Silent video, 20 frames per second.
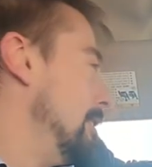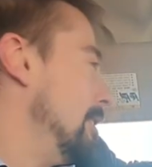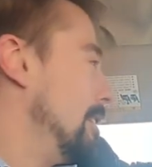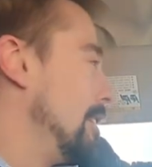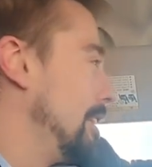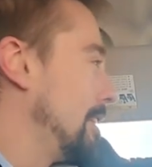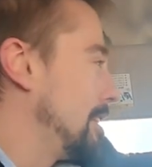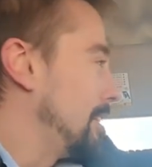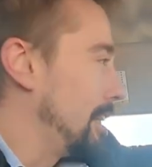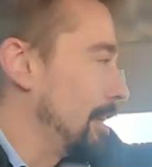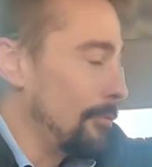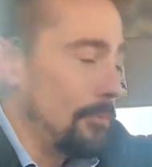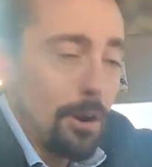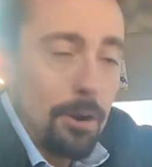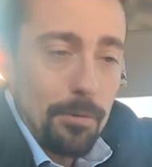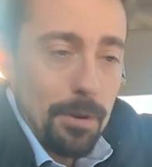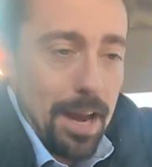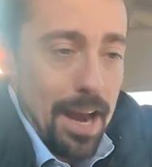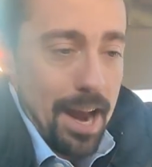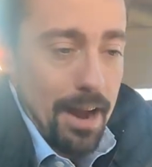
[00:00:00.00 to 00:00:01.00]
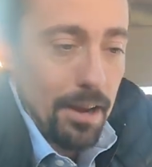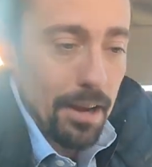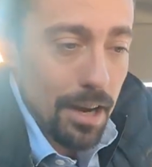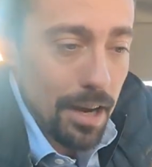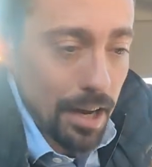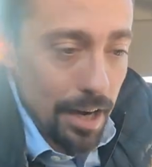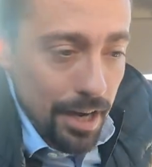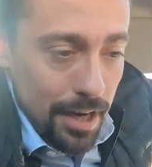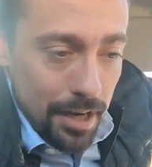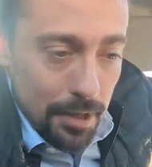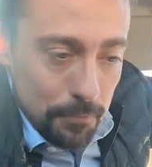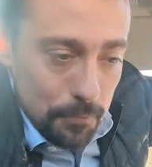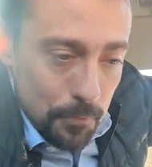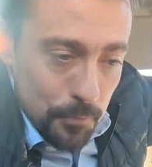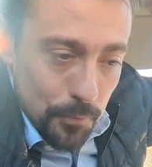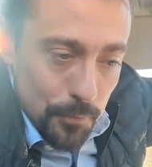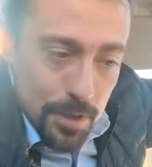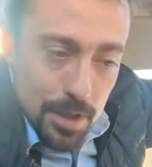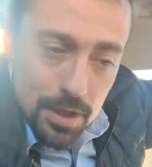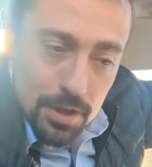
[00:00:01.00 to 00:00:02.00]
Let's see where we at. Um
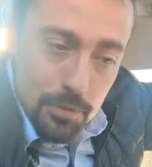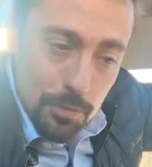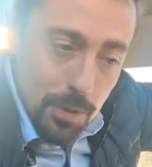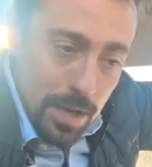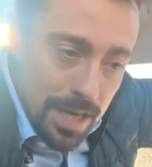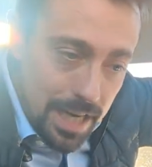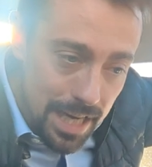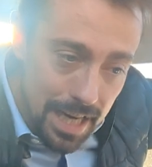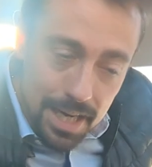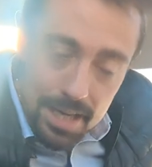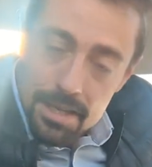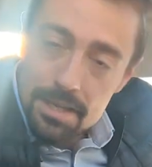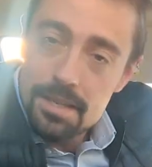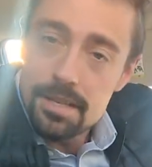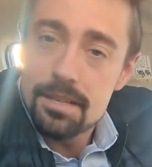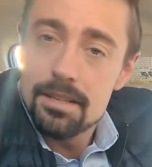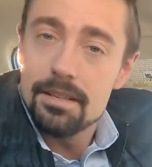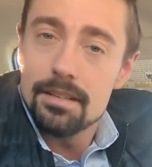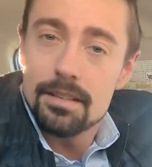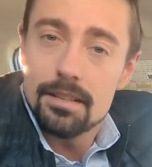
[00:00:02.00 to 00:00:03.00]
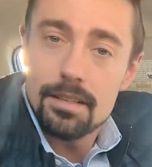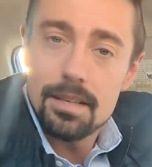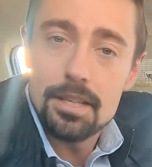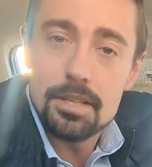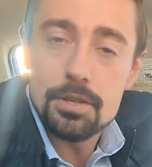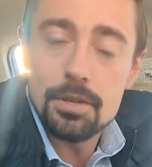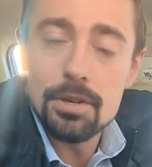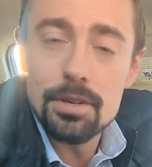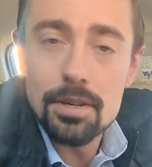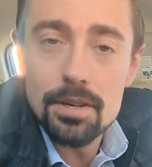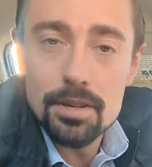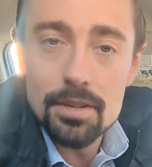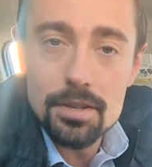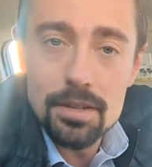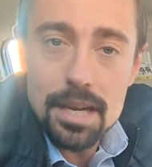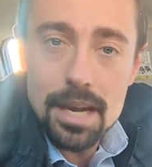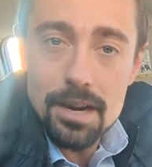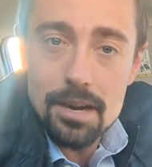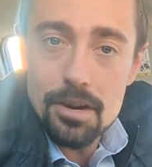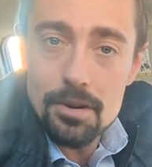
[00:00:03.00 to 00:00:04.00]
this weekend it turned
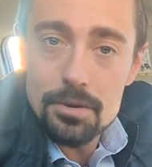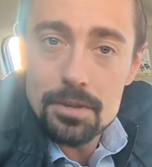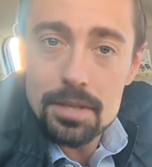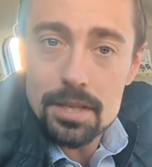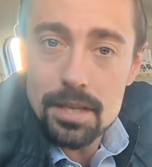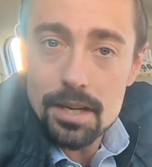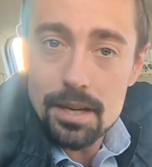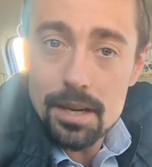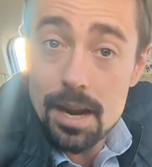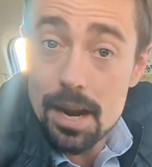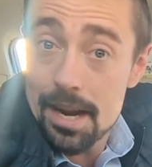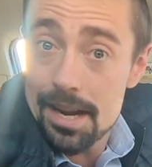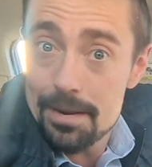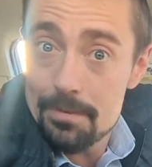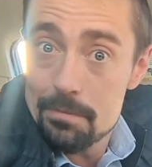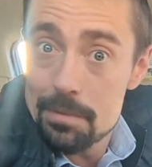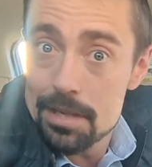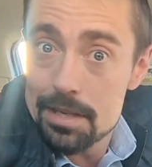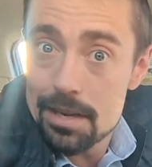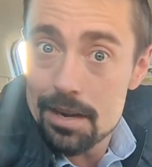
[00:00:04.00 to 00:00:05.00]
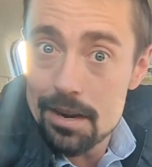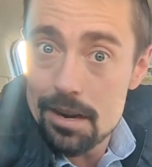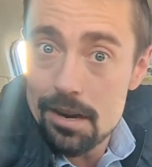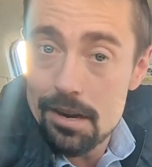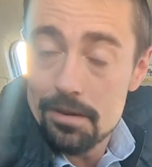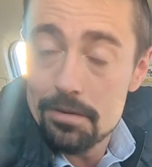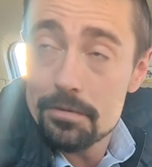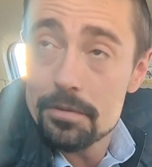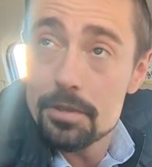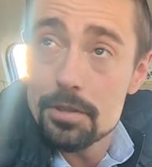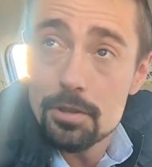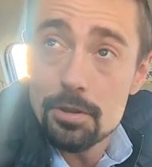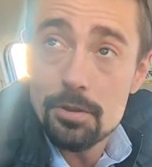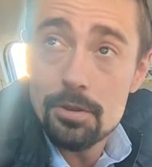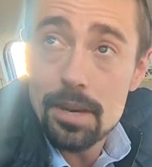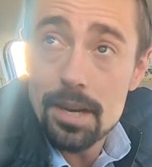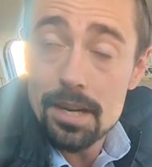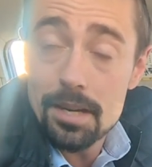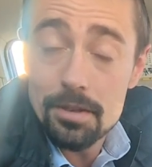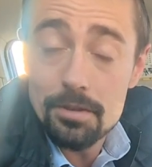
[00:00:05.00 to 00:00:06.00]
out uh, I had Monday off, so
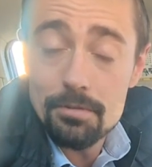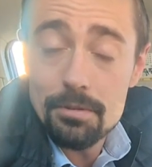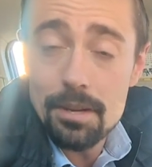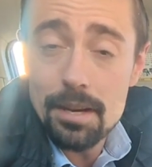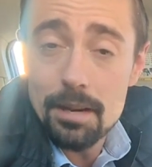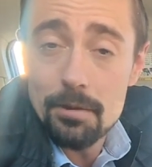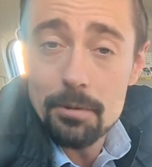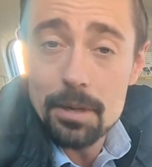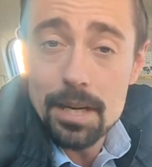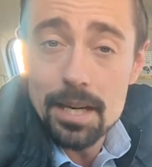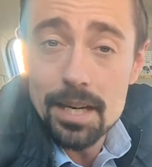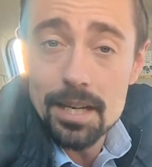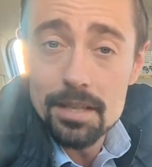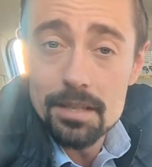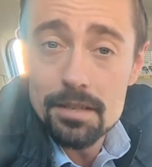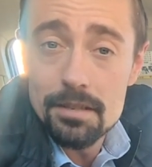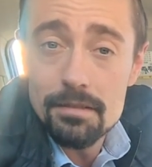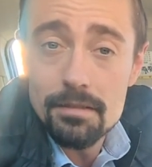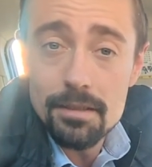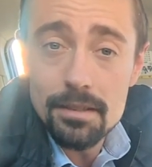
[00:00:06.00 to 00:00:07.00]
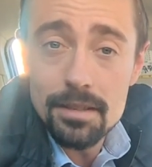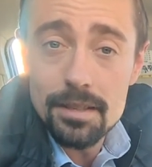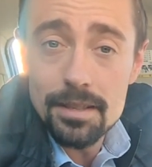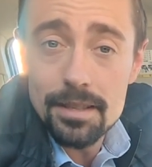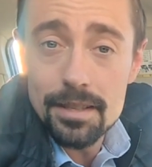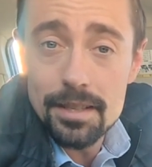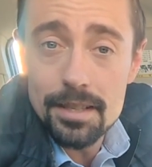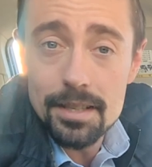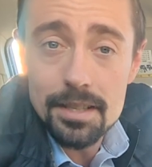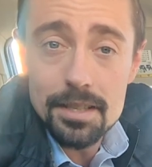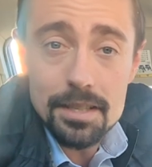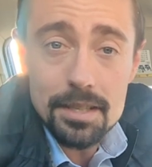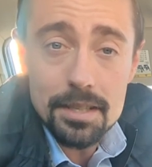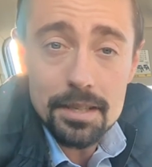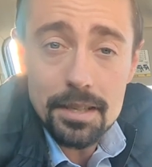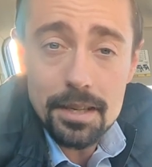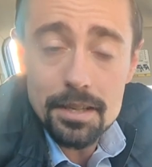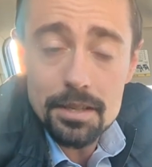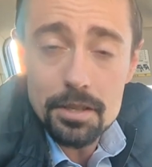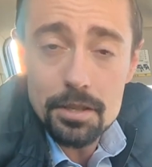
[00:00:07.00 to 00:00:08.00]
I had a three day weekend, and I uh,
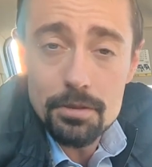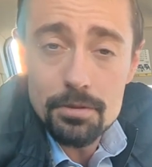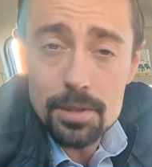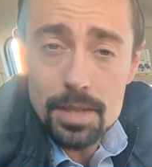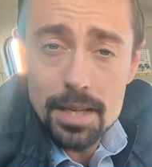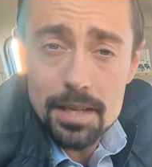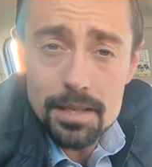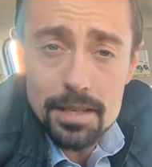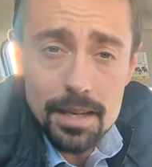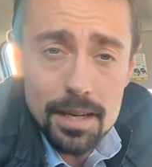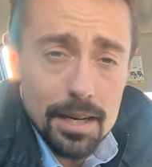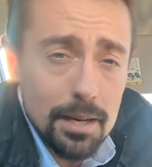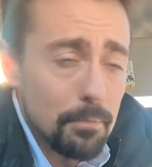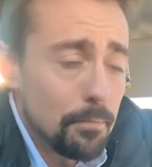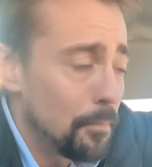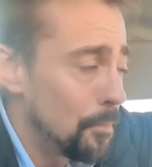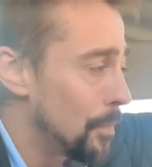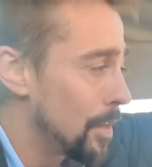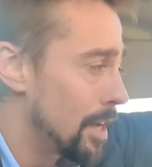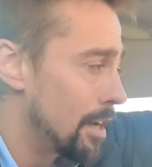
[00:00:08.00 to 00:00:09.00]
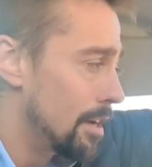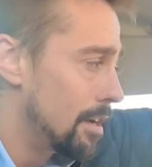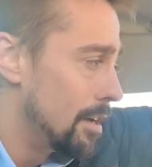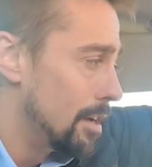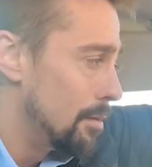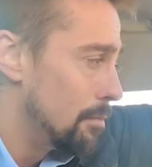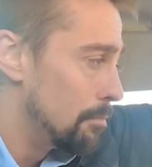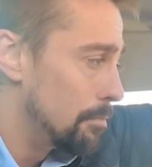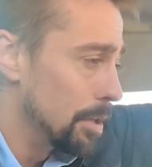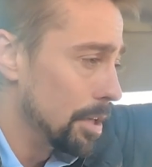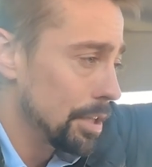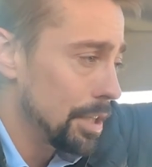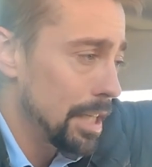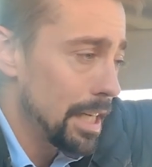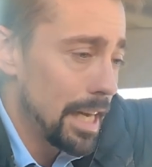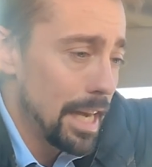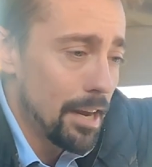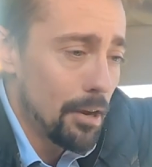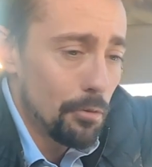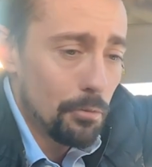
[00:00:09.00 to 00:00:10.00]
got to use that time
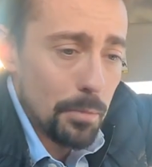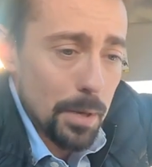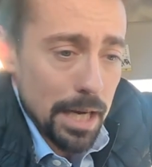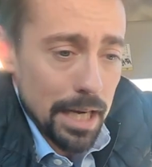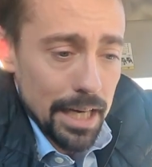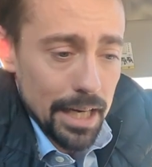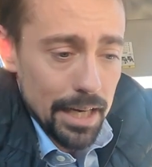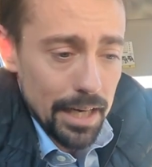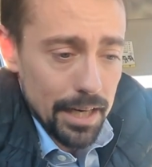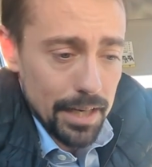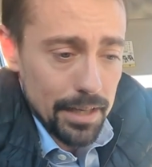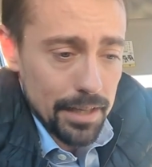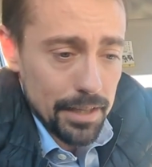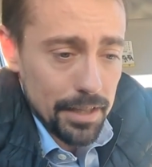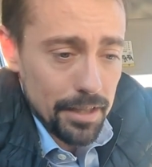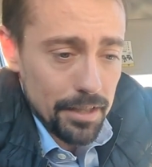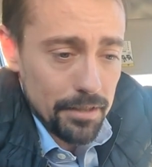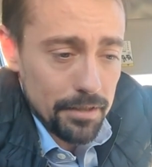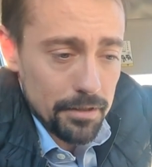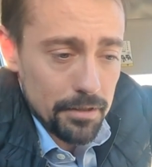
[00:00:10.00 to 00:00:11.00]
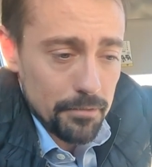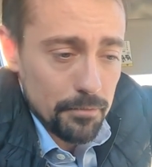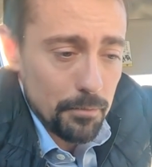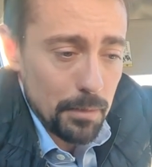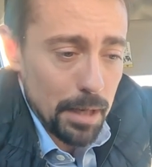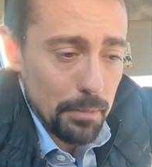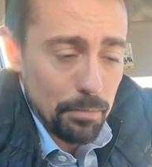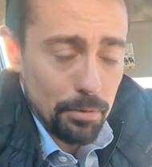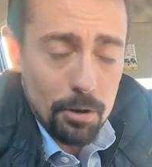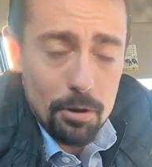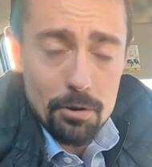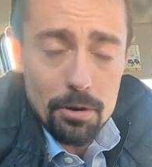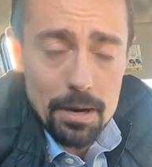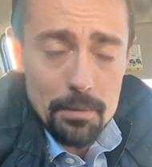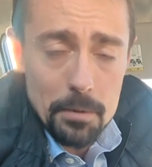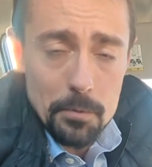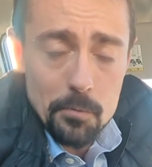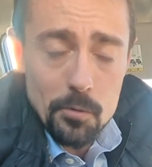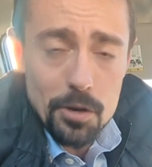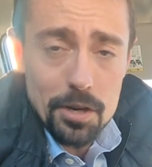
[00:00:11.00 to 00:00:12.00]
building out my uh, my
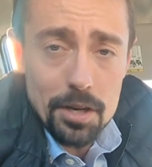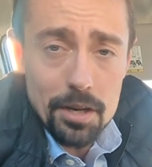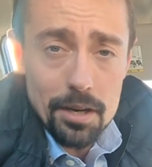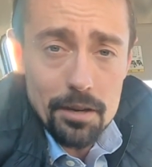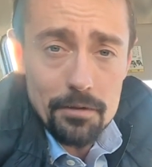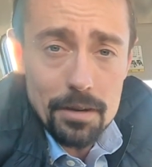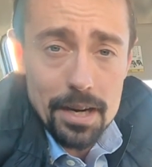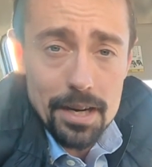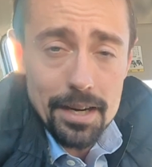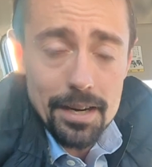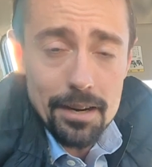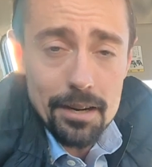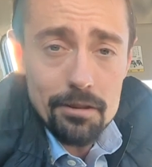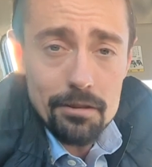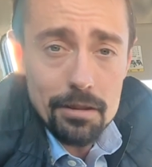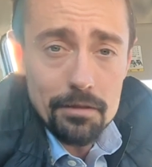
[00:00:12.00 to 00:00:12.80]
program I'm working on right now.